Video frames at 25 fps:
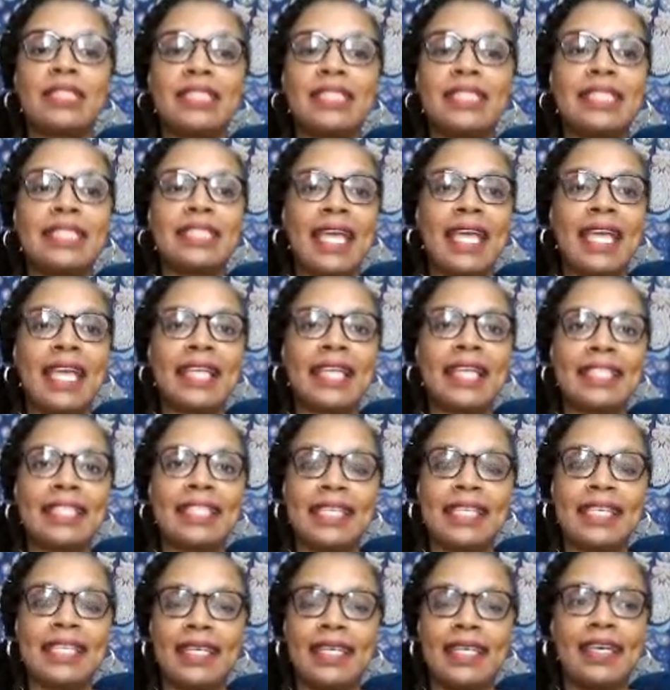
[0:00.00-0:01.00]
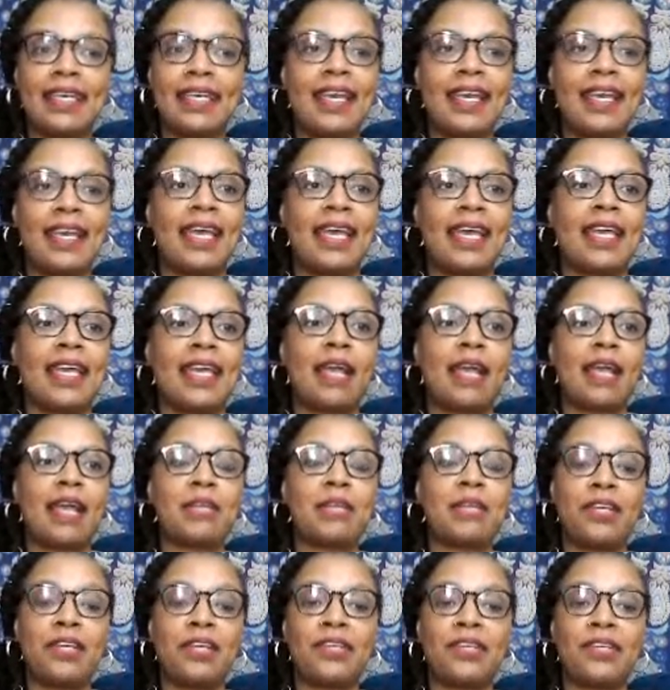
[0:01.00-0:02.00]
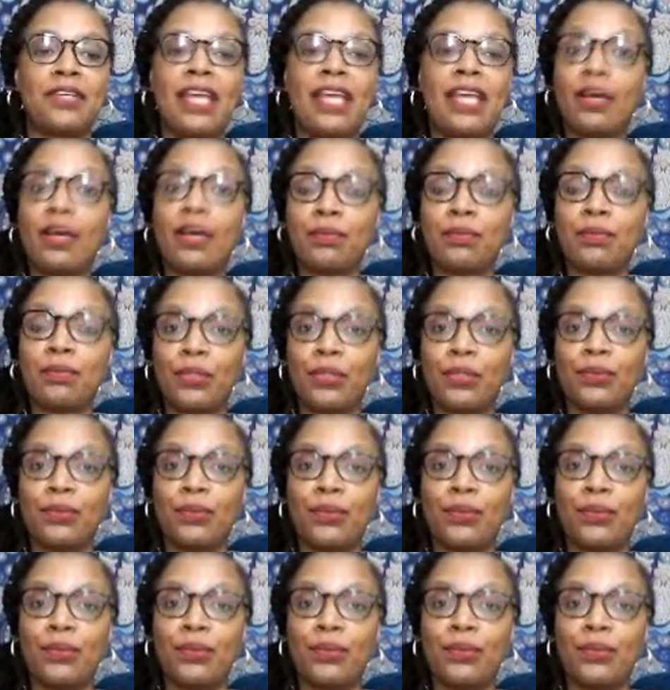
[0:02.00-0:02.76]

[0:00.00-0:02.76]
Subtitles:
technique, and I'm here to help you.